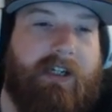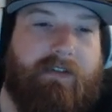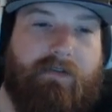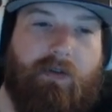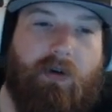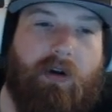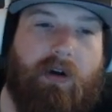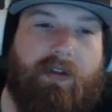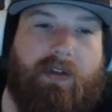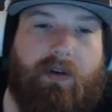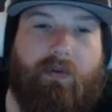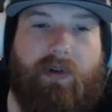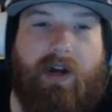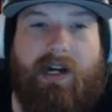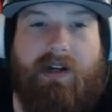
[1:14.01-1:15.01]
for
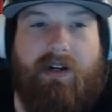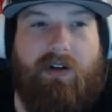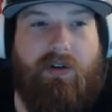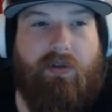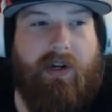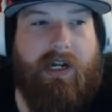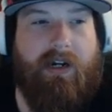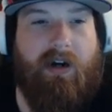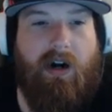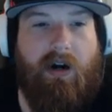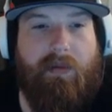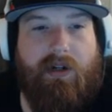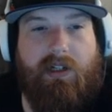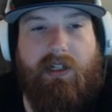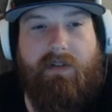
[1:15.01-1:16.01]
the Red Green
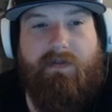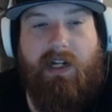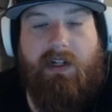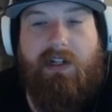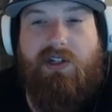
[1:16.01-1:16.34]
Armored Cleave deck.